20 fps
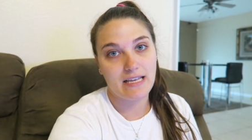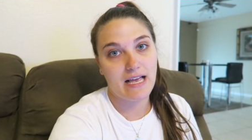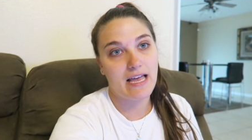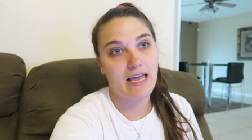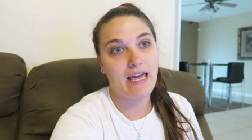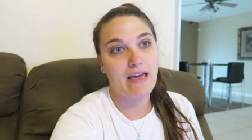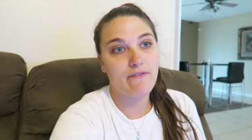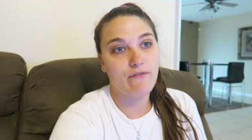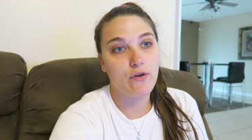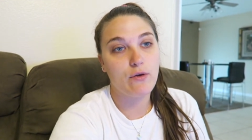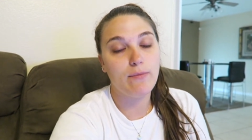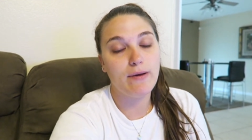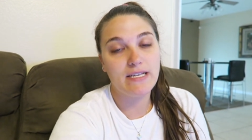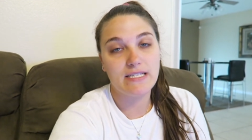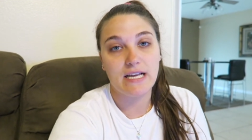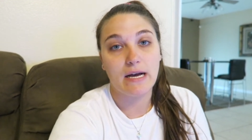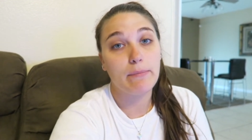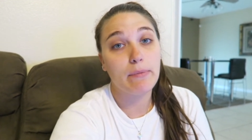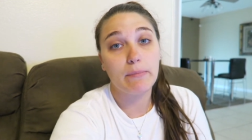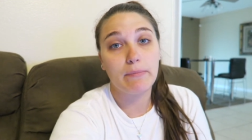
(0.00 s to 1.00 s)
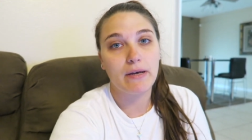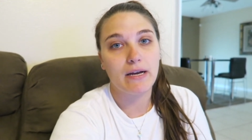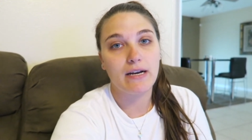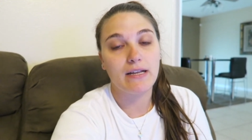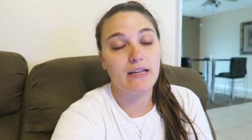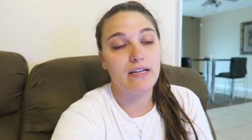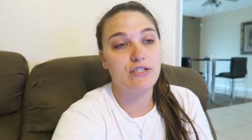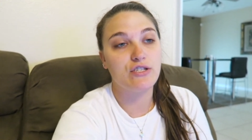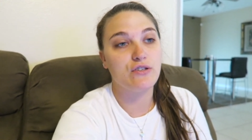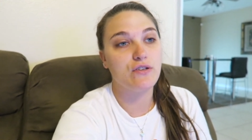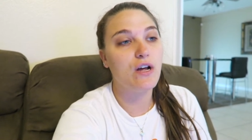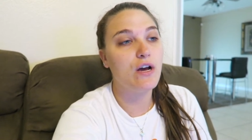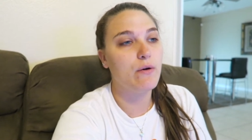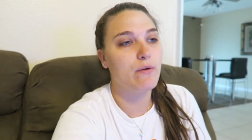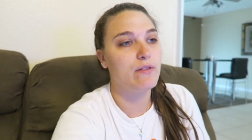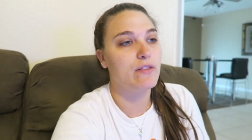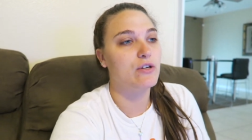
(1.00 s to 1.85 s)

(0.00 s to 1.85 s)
Like, if you mess up, I'm gonna let you know.